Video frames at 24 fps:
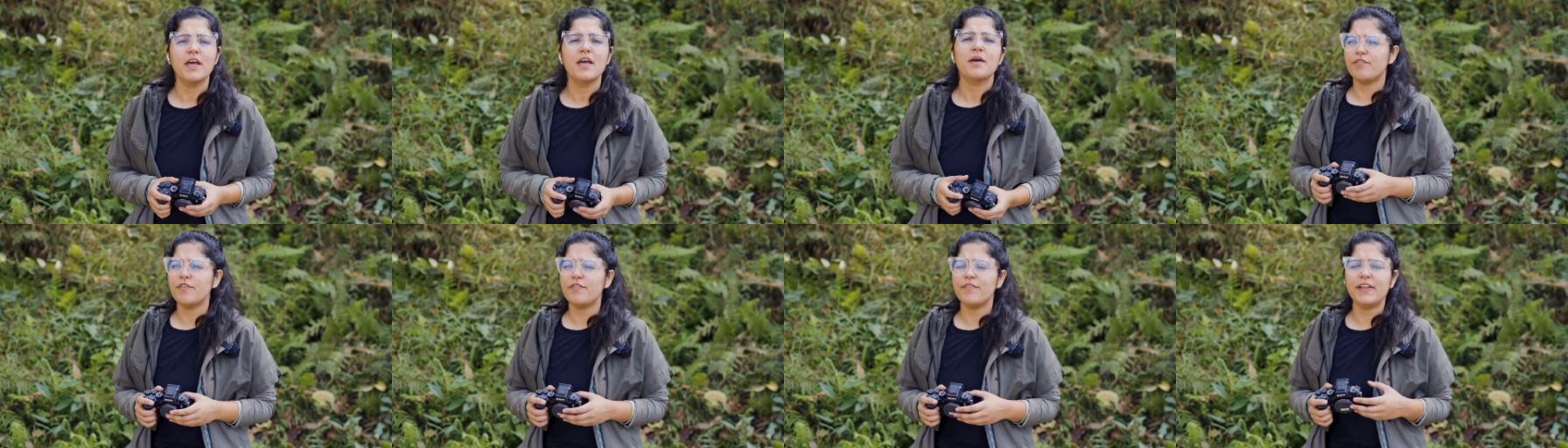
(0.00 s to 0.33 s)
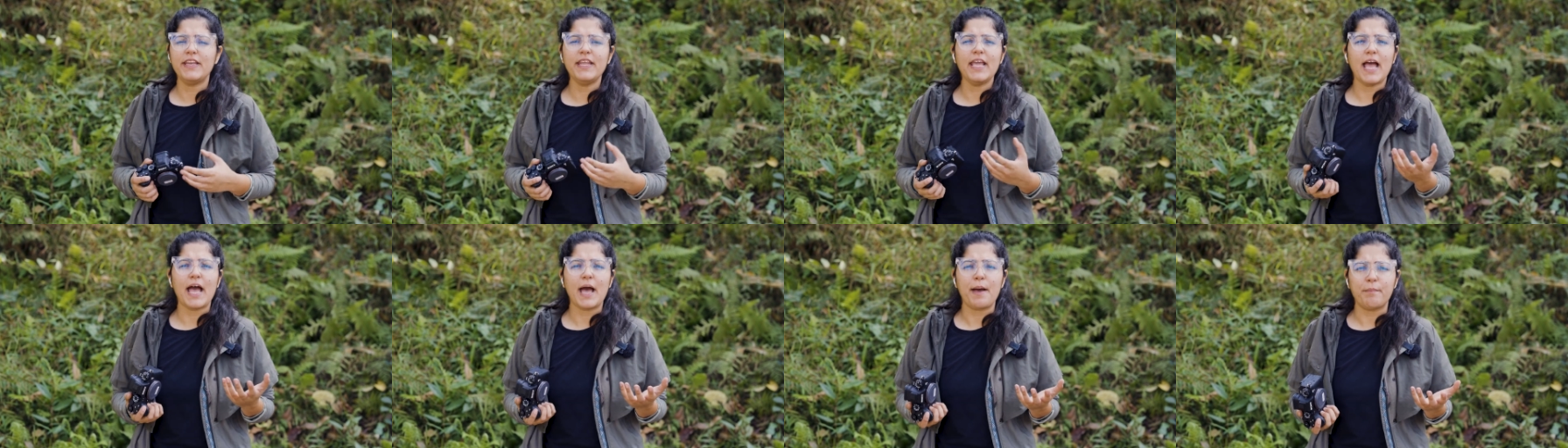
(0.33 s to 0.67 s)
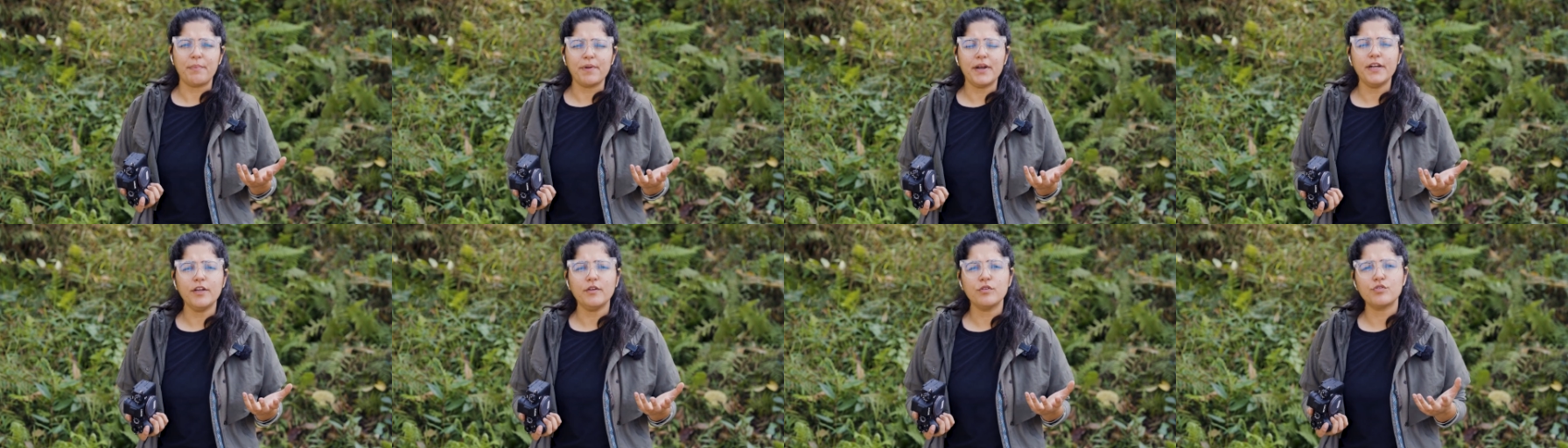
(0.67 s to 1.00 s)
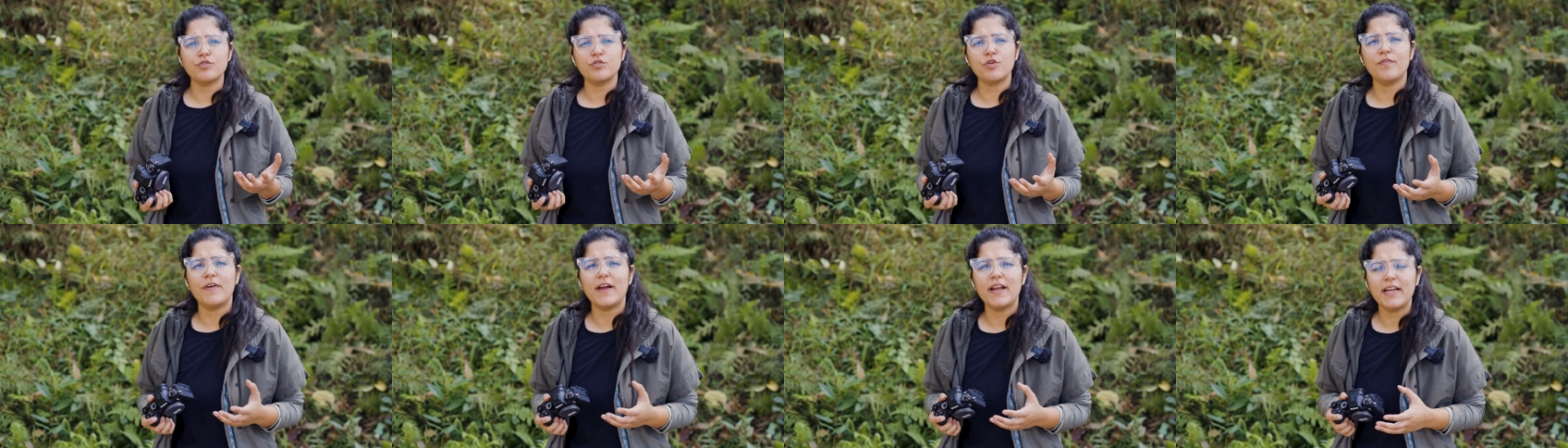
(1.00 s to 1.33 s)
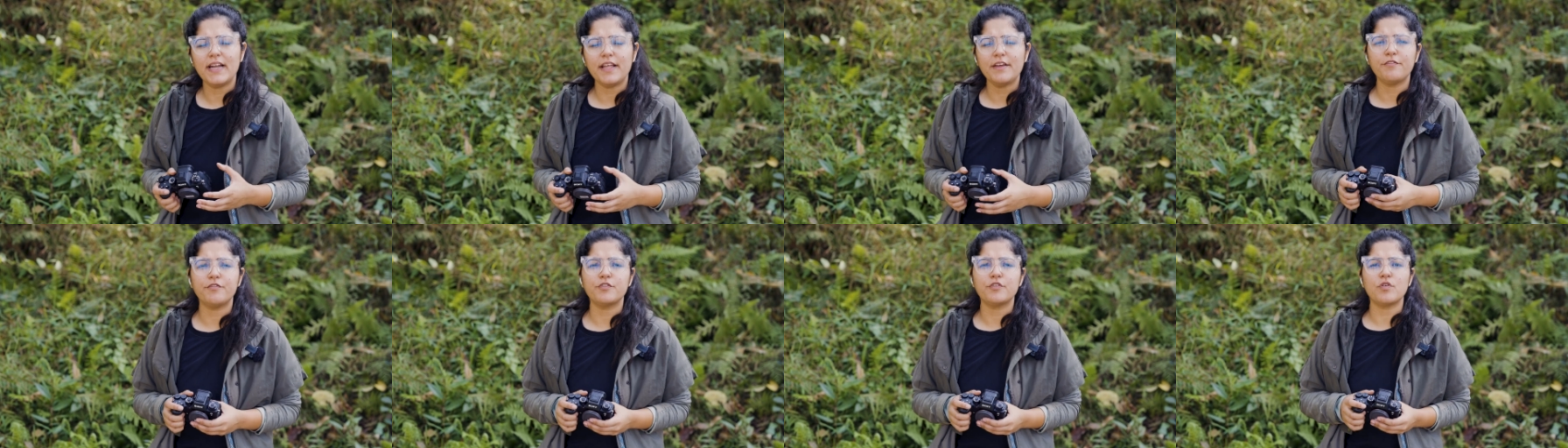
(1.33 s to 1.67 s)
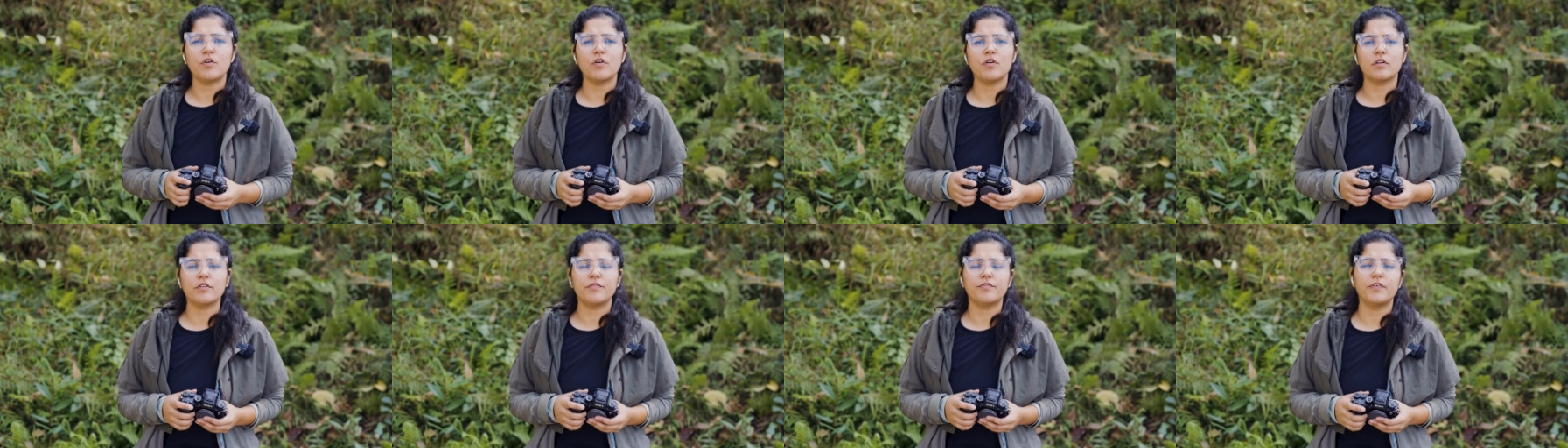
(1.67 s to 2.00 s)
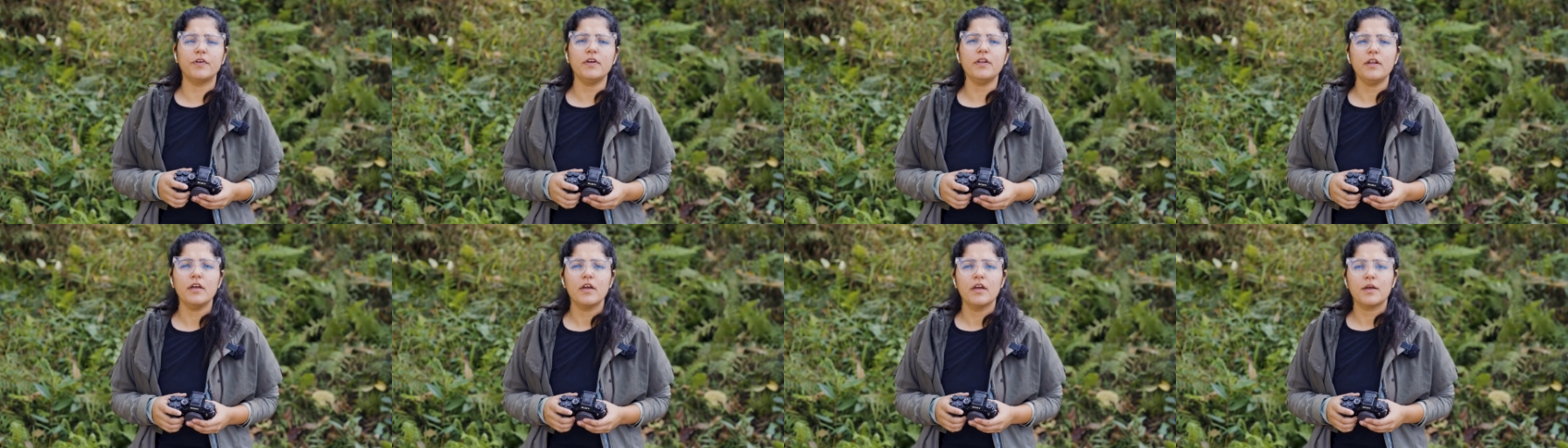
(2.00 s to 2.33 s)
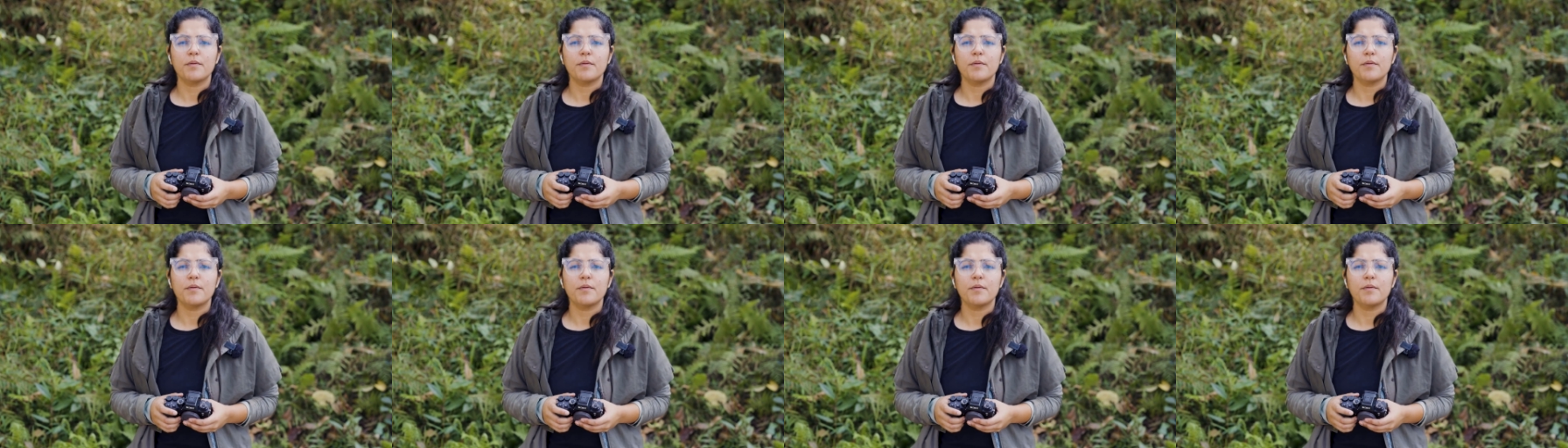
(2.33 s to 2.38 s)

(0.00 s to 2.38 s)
For very apparent use to a wildlife photographer,